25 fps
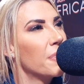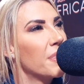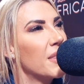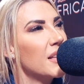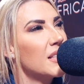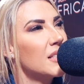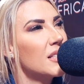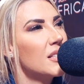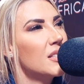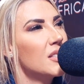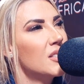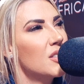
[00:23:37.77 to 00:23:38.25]

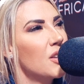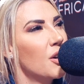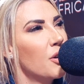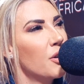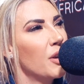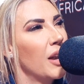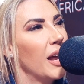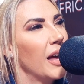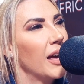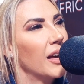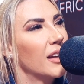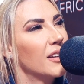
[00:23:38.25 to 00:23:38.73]
This is so
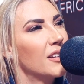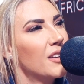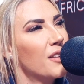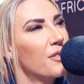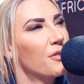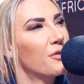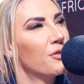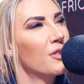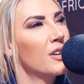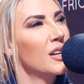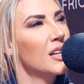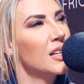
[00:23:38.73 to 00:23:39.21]

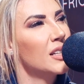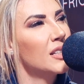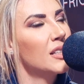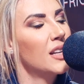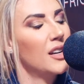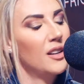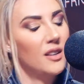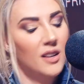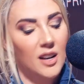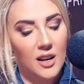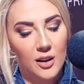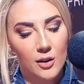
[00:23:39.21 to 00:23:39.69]
different.
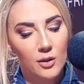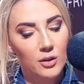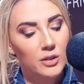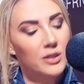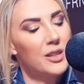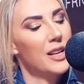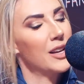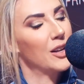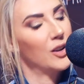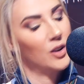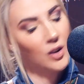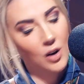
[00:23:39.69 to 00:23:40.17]
It
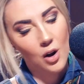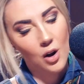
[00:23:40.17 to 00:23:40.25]
looks like